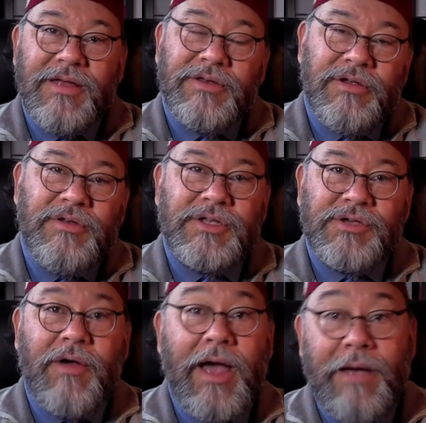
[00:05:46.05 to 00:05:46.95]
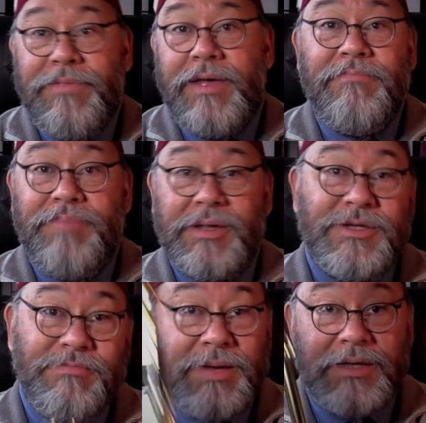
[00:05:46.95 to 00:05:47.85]
to describe the bits
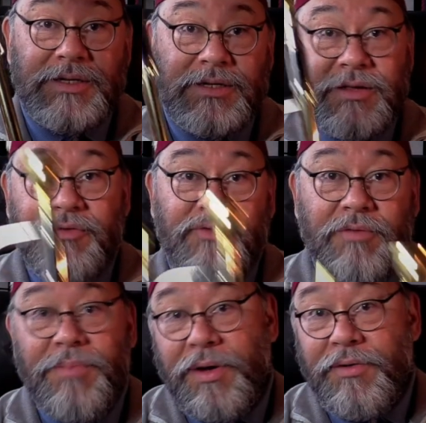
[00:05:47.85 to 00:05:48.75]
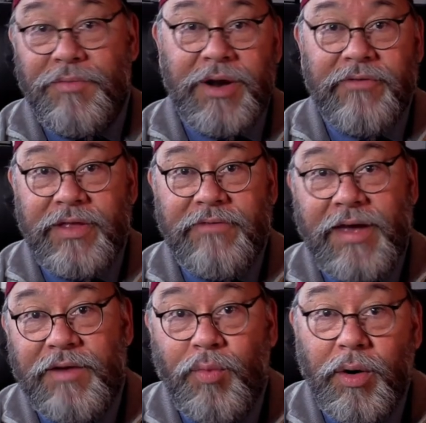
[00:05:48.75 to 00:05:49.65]
and pieces of their trombone, whatever they've
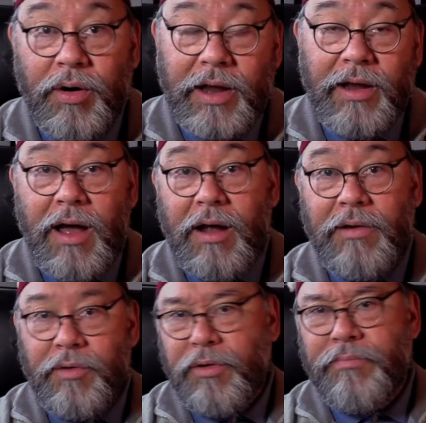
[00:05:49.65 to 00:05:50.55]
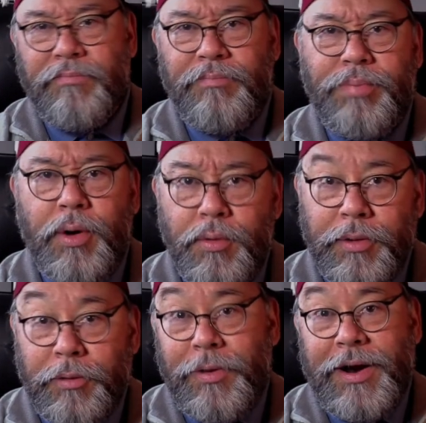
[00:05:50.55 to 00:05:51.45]
had working on or broke
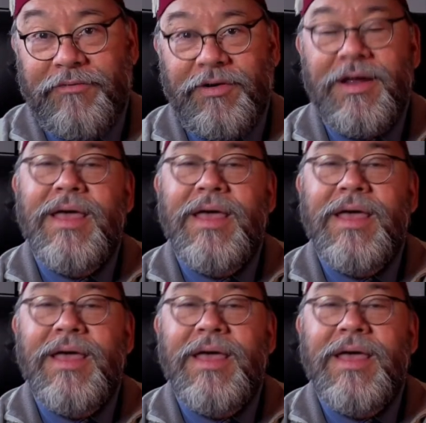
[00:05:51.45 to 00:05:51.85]
or whatever.